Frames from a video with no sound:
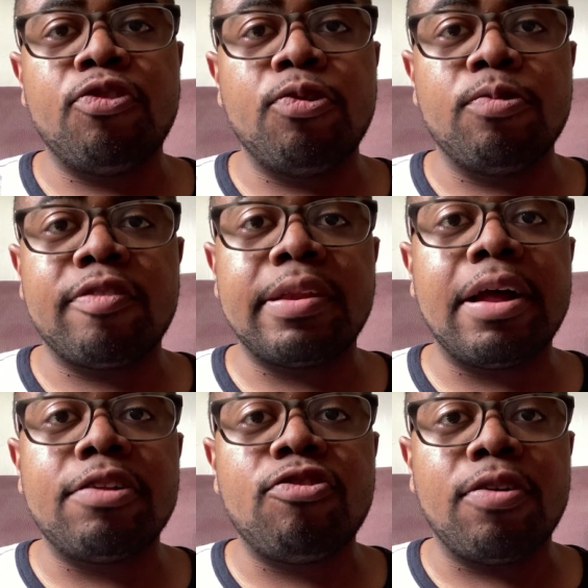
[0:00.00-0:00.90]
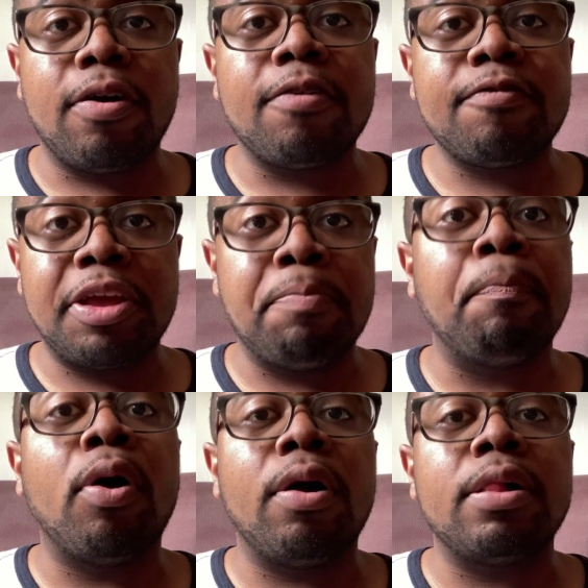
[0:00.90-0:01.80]
to use the analogy of a
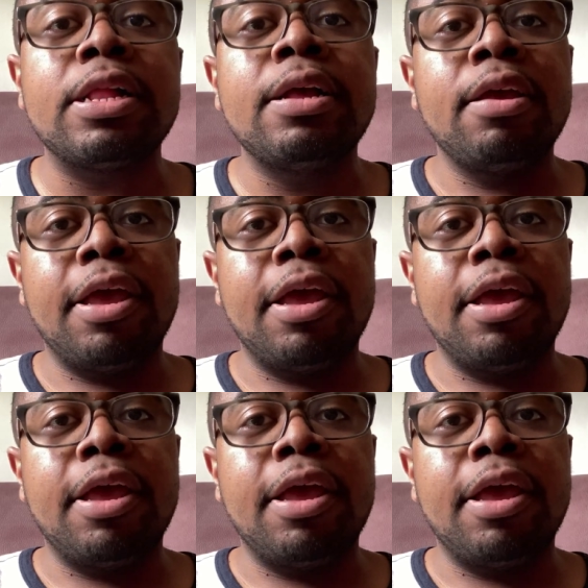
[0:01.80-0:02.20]
ball.